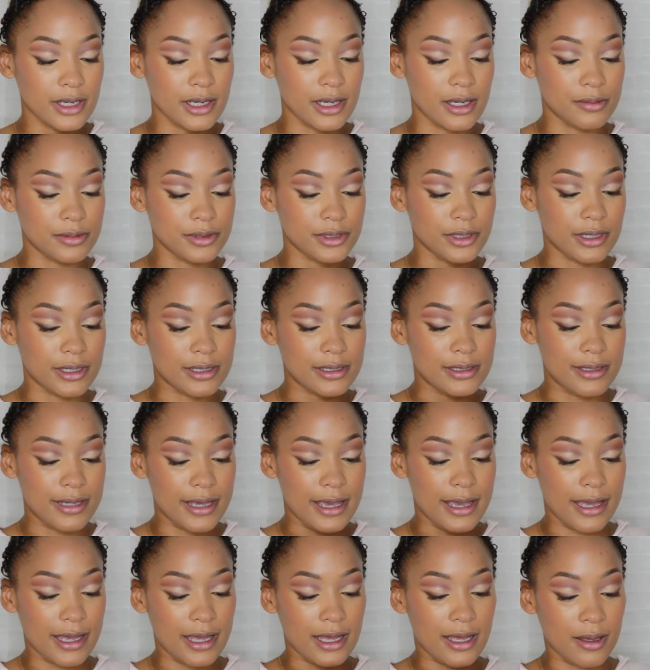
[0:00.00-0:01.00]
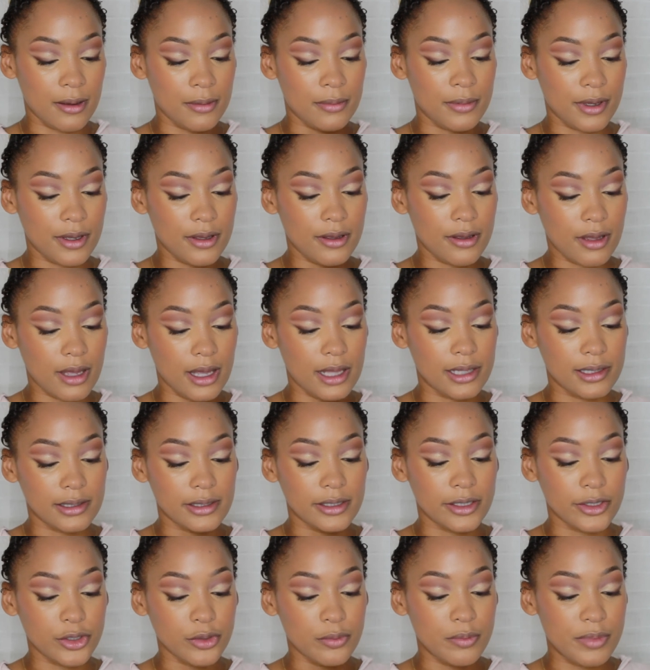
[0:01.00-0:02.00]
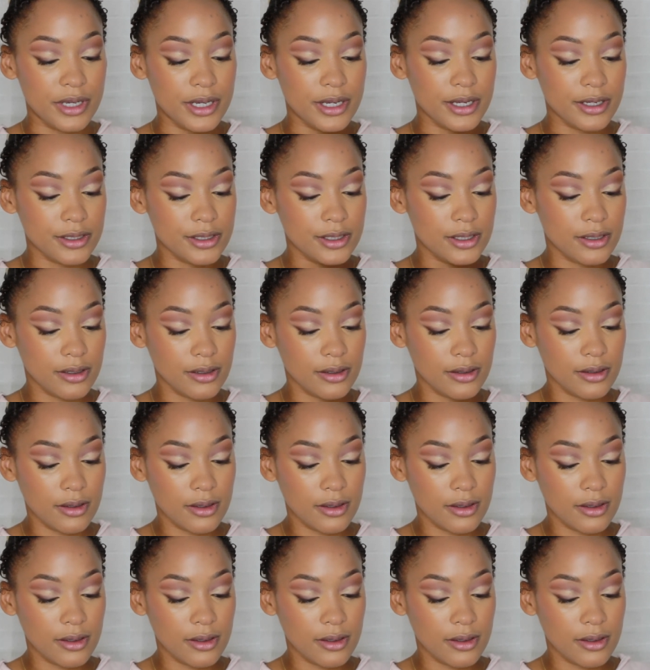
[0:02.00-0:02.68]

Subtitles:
I'm just gonna dab a little bit,